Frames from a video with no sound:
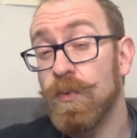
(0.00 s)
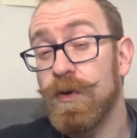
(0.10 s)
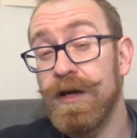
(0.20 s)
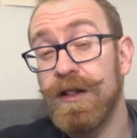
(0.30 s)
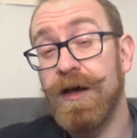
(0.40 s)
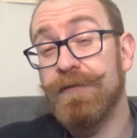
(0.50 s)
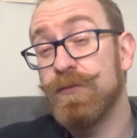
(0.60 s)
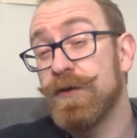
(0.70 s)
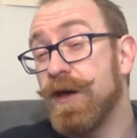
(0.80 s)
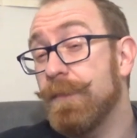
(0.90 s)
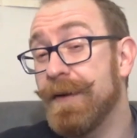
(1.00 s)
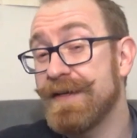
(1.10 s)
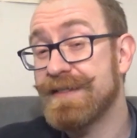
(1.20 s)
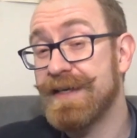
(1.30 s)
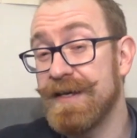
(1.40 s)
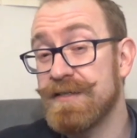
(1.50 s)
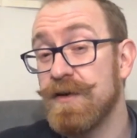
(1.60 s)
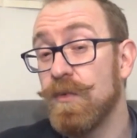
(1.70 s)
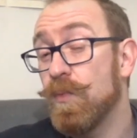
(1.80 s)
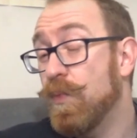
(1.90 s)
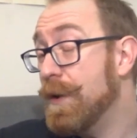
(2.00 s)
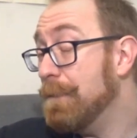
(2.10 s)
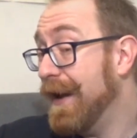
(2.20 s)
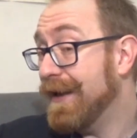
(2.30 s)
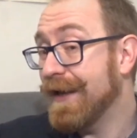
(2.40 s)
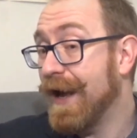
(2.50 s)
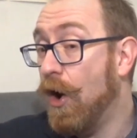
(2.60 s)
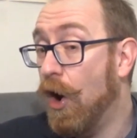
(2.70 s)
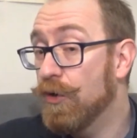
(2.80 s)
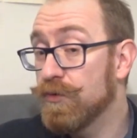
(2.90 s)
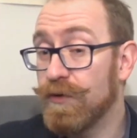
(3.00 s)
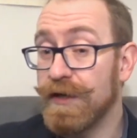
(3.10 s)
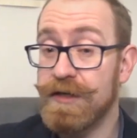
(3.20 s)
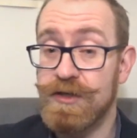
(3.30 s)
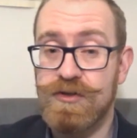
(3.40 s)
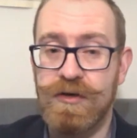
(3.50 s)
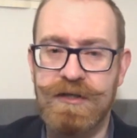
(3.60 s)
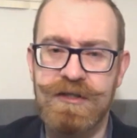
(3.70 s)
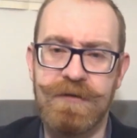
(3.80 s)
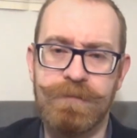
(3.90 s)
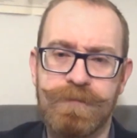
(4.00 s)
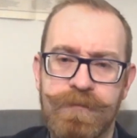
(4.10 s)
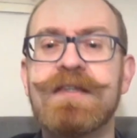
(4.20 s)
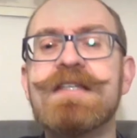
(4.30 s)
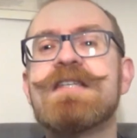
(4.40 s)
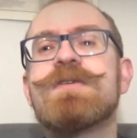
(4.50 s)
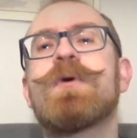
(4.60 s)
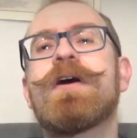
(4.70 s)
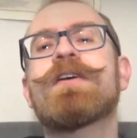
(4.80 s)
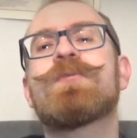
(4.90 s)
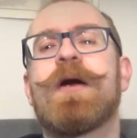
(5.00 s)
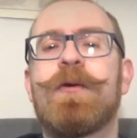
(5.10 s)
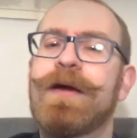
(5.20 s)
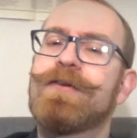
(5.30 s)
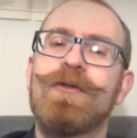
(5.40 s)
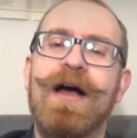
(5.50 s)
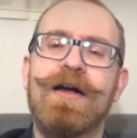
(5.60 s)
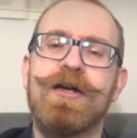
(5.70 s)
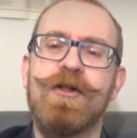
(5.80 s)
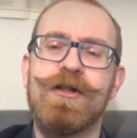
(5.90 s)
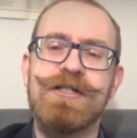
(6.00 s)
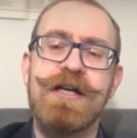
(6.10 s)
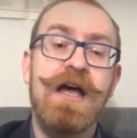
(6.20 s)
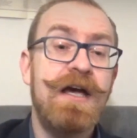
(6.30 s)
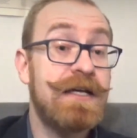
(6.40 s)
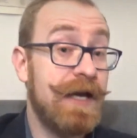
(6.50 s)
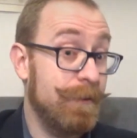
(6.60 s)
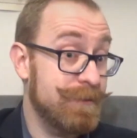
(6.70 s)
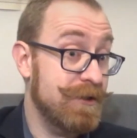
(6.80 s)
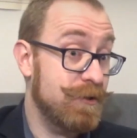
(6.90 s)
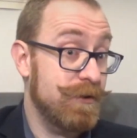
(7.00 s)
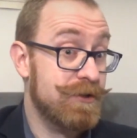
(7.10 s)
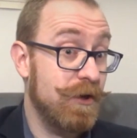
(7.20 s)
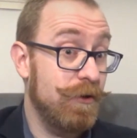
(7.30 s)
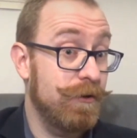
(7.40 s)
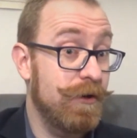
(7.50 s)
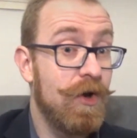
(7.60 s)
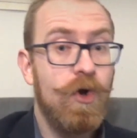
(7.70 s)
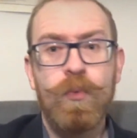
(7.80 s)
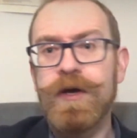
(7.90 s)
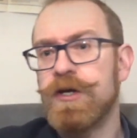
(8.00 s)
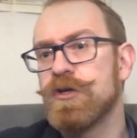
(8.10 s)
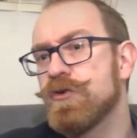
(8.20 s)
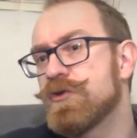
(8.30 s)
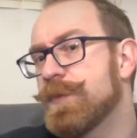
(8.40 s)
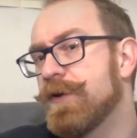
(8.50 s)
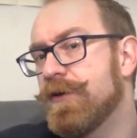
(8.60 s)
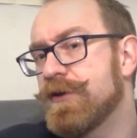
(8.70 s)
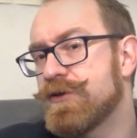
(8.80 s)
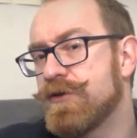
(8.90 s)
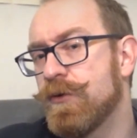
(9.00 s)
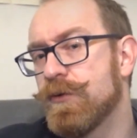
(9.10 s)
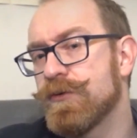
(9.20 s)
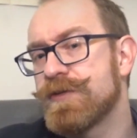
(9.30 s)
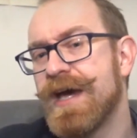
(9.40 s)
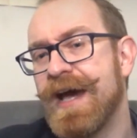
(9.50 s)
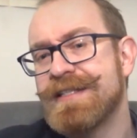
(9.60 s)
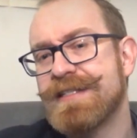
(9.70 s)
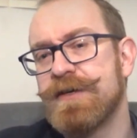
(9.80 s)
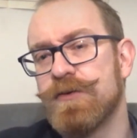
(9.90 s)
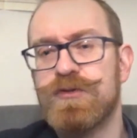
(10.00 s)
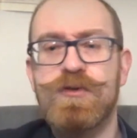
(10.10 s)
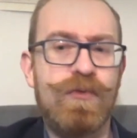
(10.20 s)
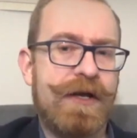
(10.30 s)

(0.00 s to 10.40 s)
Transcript: we are left with our best guess when making our own reconstruction. This is where experimental archaeology comes into its own. We can use periods, tools, and skills to